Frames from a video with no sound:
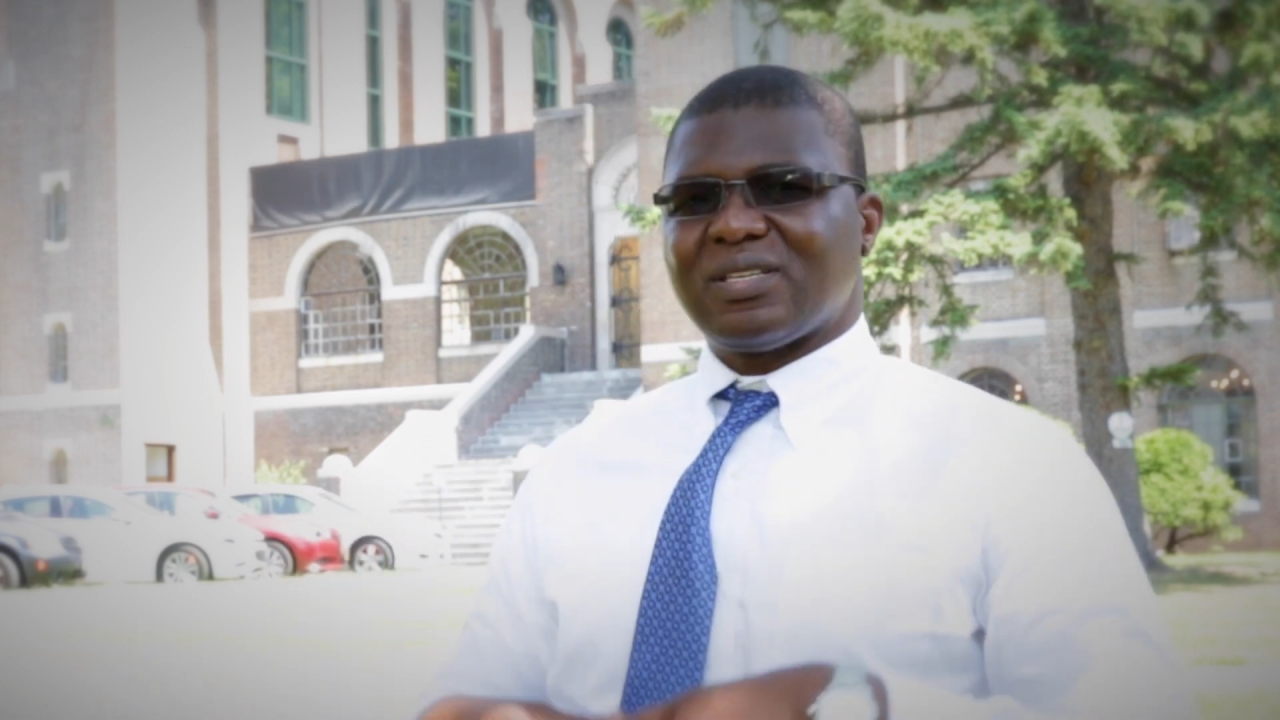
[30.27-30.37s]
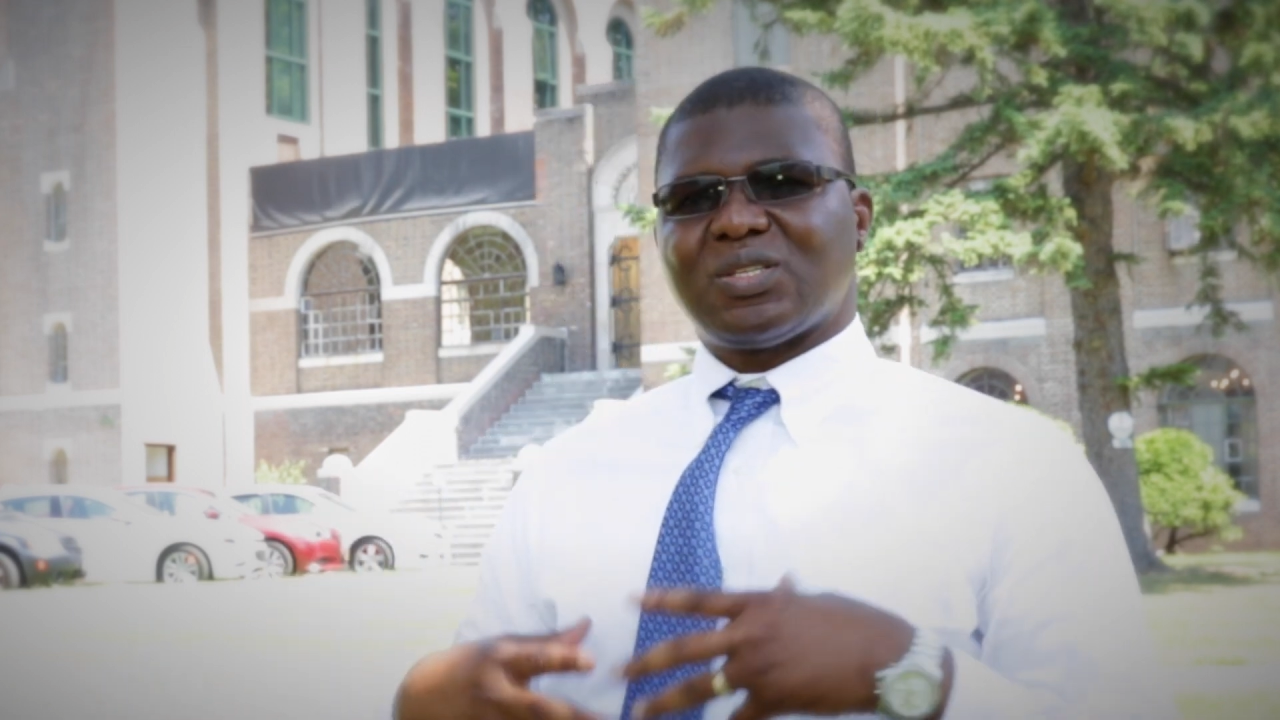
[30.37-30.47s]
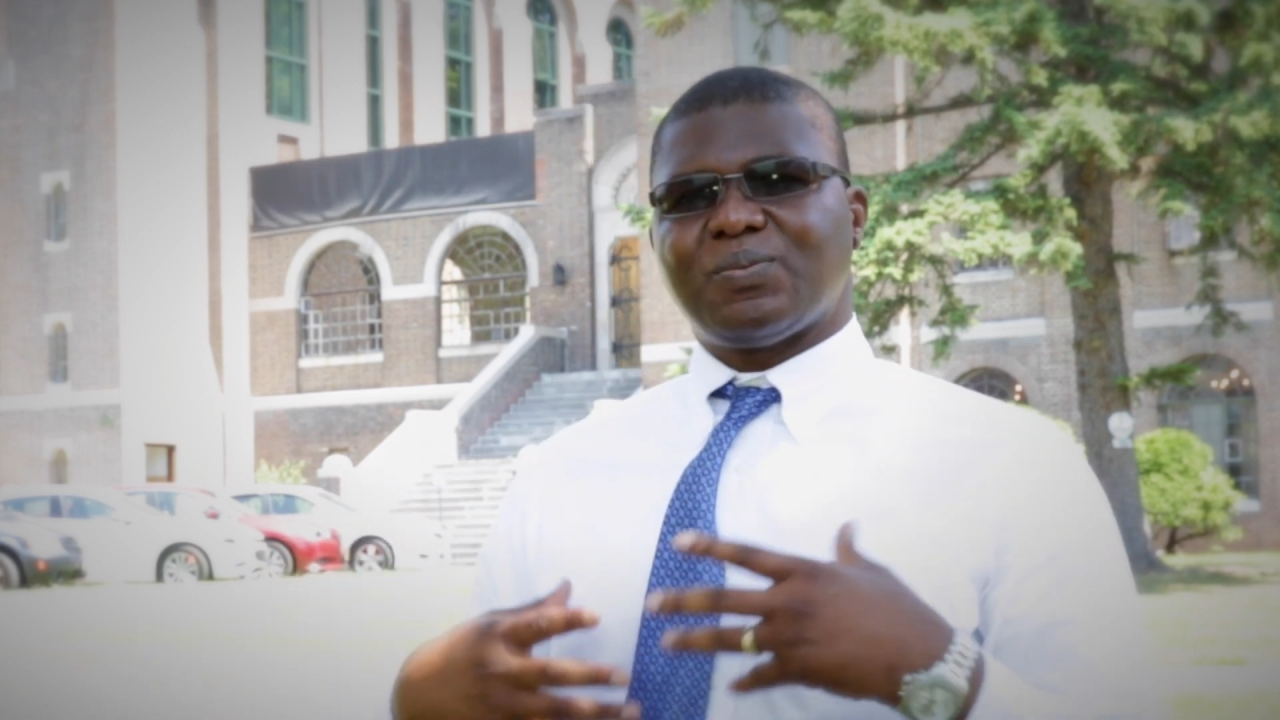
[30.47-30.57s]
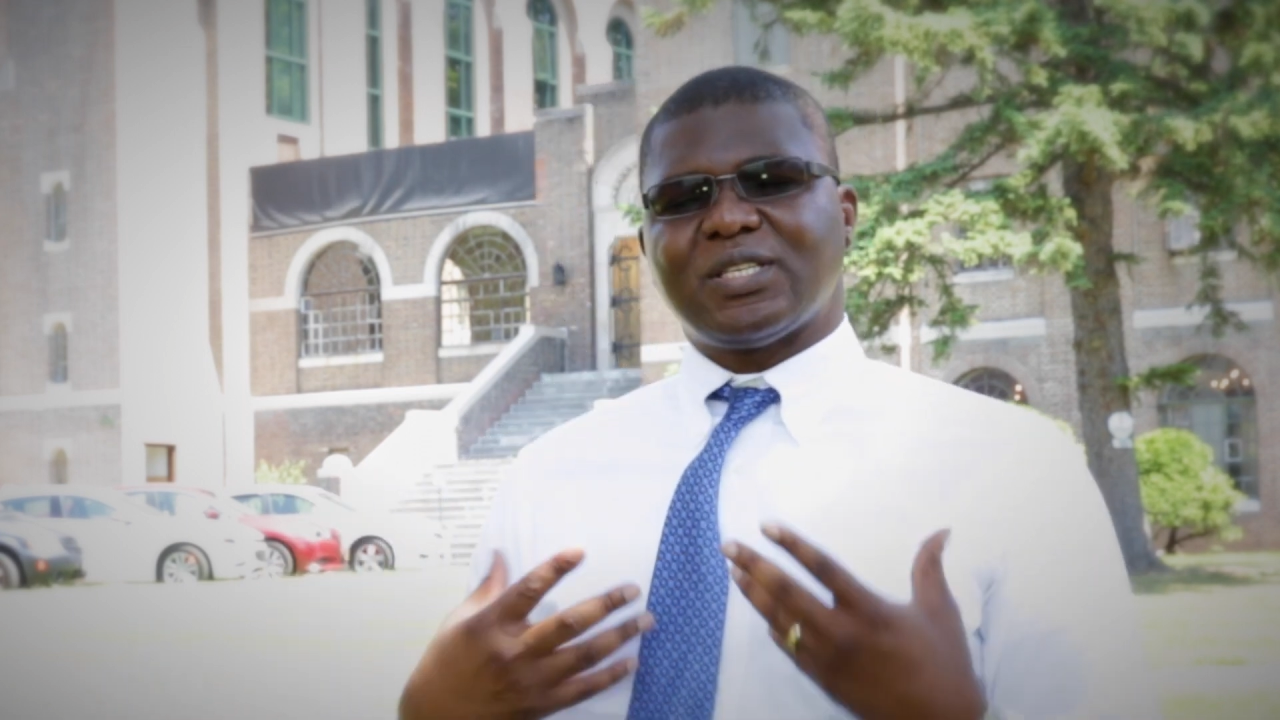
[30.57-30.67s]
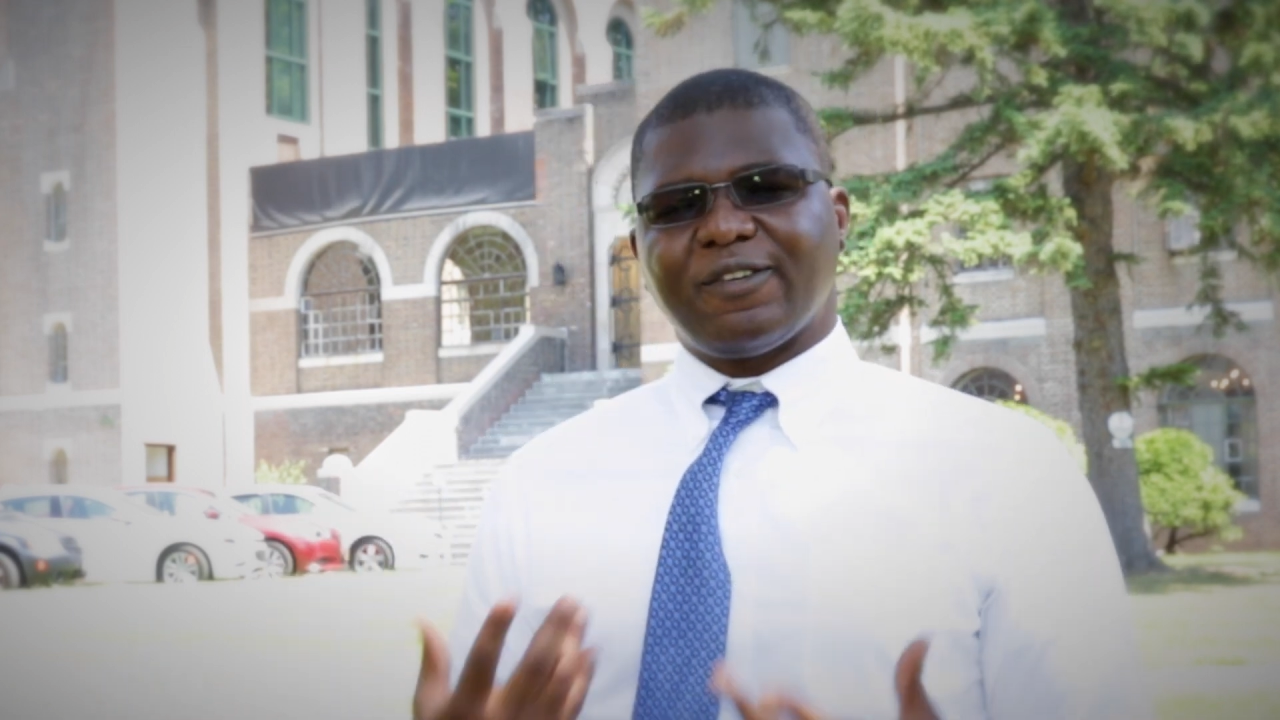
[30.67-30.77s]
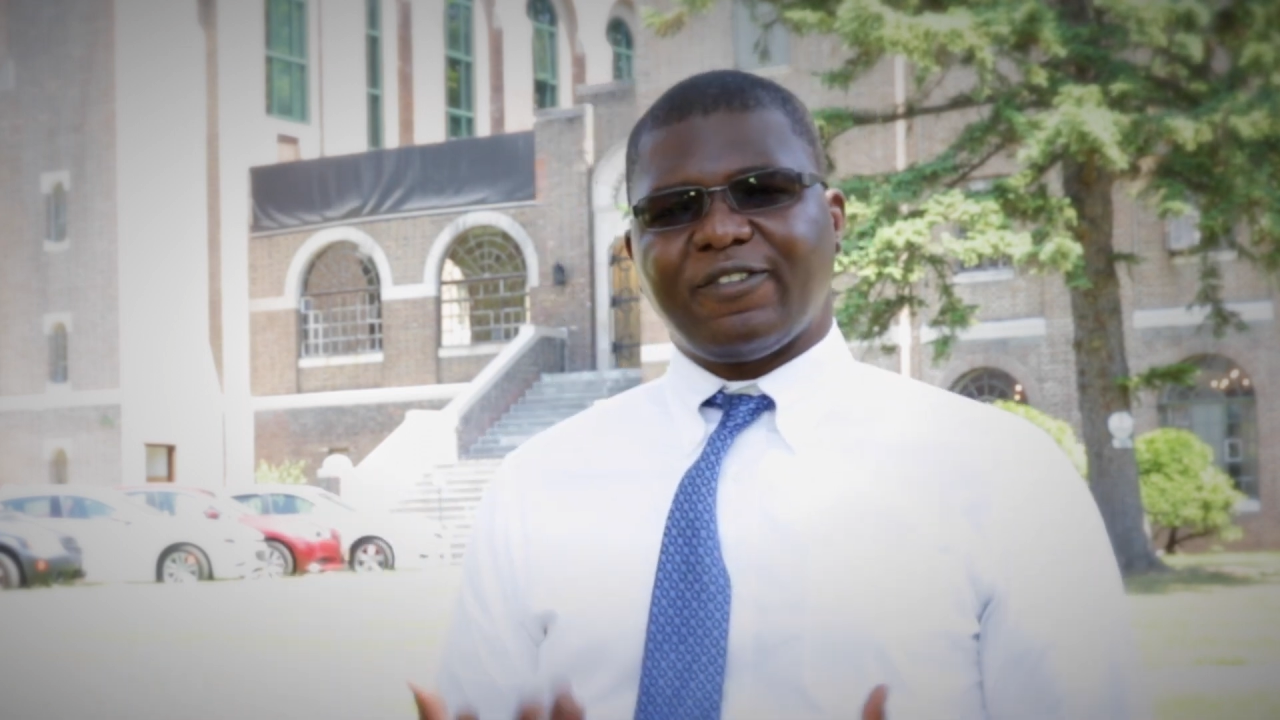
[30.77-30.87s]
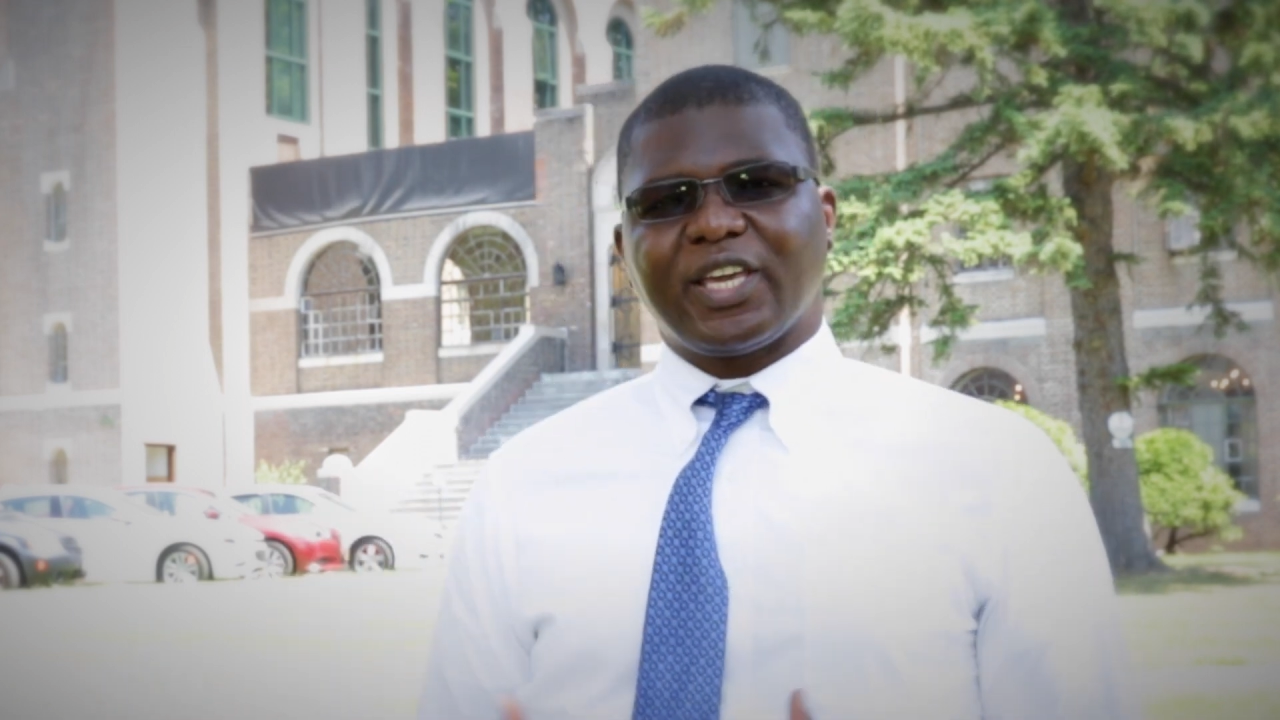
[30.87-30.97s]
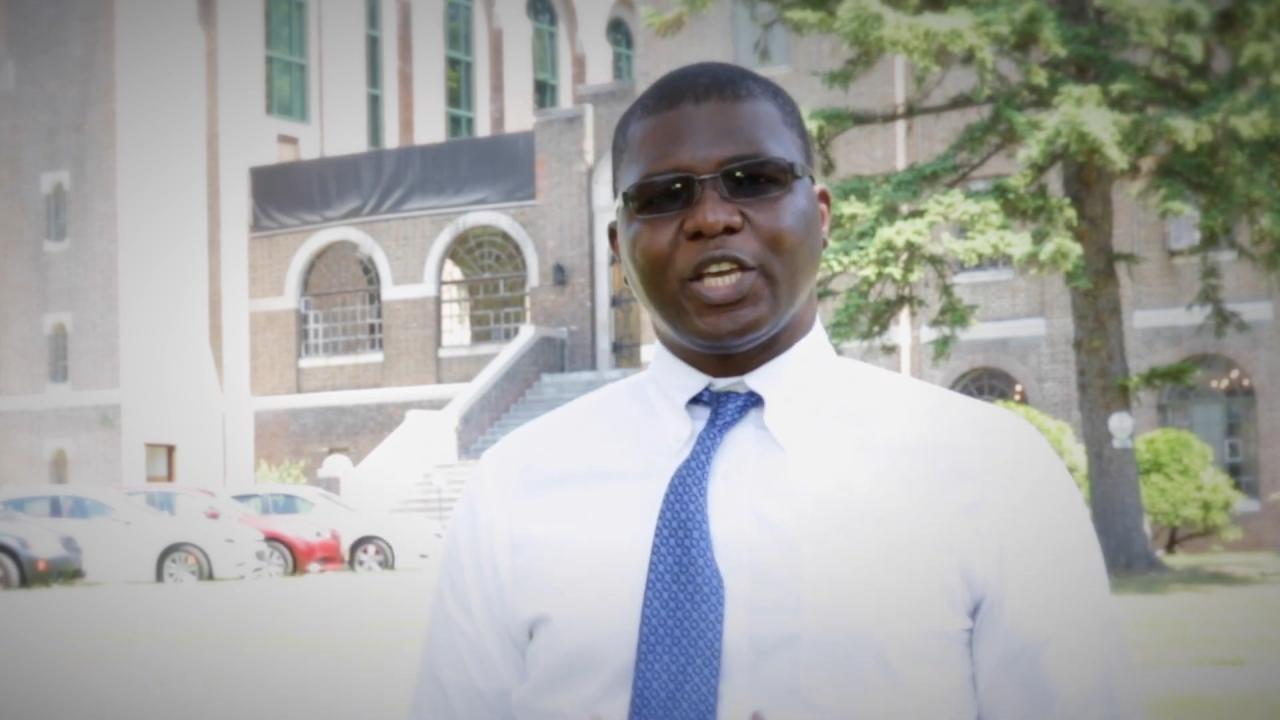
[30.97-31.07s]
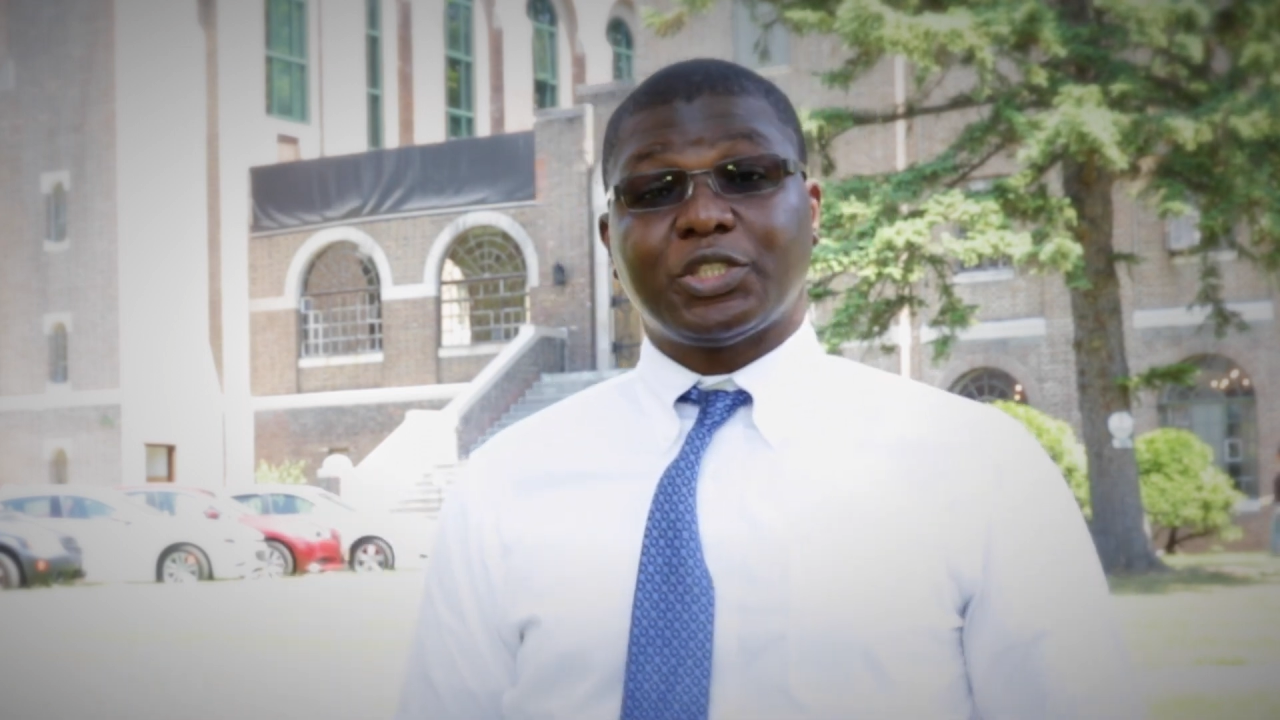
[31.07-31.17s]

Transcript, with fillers: a specific